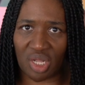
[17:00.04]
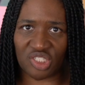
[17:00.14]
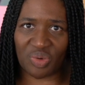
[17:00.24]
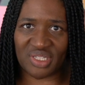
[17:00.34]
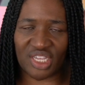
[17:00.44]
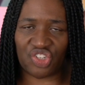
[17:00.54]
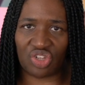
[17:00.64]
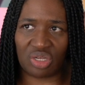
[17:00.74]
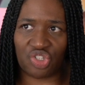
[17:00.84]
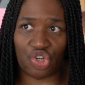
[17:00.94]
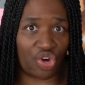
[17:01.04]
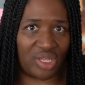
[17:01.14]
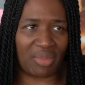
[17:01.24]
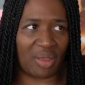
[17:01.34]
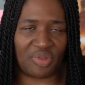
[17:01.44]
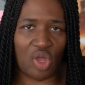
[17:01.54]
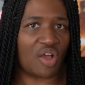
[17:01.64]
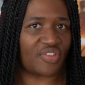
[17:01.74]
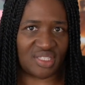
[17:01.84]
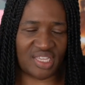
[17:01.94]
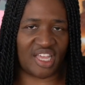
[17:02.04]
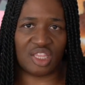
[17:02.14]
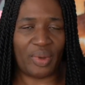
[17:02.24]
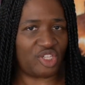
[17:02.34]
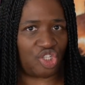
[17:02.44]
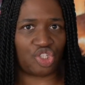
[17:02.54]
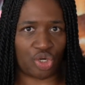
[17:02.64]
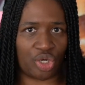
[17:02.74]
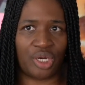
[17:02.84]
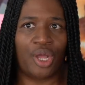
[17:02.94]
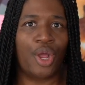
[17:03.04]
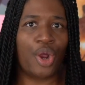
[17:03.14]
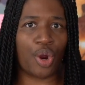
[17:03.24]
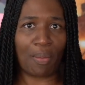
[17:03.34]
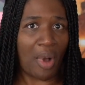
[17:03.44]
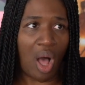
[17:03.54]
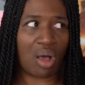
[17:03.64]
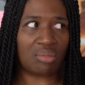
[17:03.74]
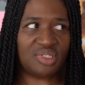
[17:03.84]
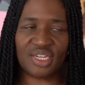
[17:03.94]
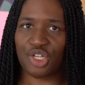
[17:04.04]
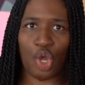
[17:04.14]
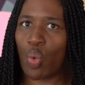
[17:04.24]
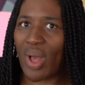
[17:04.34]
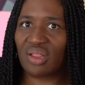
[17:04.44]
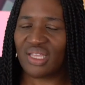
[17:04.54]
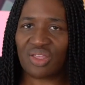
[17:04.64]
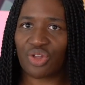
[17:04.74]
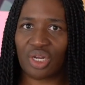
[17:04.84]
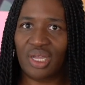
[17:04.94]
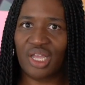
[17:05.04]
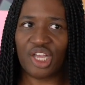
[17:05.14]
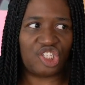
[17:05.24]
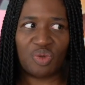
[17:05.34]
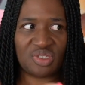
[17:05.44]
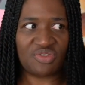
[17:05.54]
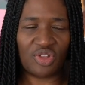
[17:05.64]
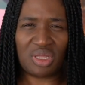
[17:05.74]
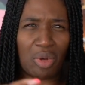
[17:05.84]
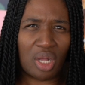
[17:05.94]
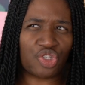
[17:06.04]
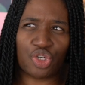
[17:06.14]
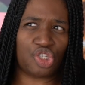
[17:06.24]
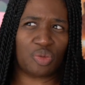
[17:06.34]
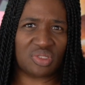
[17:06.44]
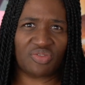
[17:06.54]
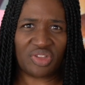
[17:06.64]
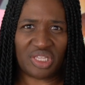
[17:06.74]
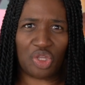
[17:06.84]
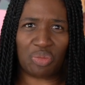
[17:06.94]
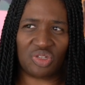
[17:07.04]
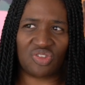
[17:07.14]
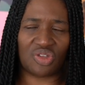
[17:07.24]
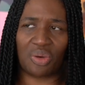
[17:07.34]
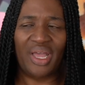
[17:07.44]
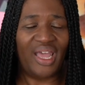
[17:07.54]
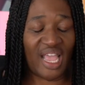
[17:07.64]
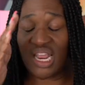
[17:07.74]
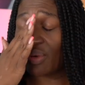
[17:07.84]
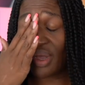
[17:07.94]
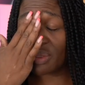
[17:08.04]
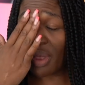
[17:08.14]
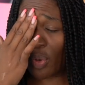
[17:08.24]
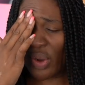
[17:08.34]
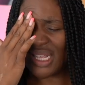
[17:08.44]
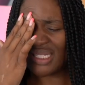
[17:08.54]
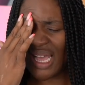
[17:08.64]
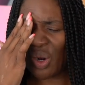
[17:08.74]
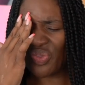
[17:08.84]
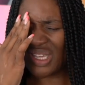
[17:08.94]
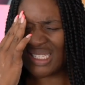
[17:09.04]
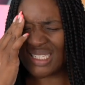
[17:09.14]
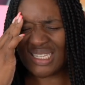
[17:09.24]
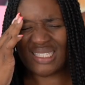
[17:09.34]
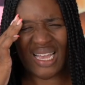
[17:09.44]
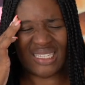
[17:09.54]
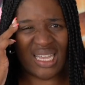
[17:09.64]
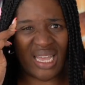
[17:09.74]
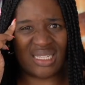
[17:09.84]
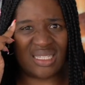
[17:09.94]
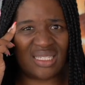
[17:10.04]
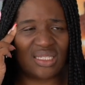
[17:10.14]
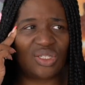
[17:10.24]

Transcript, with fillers: monsterization turning might be off, because again, the way she turned her mom didn't go well either because she wasn't fully monster and she wasn't fully human. So, anyways, my point is, I don't think it's an exact science.